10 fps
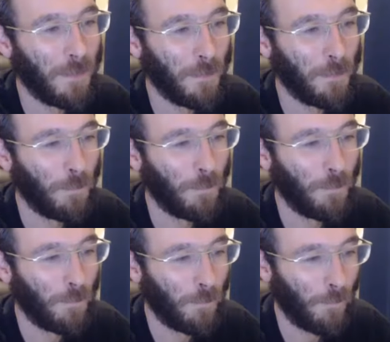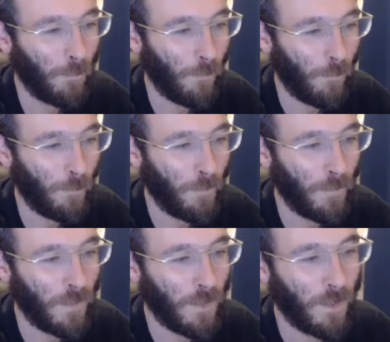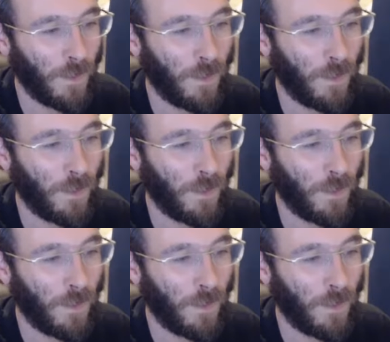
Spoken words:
(no one is talking)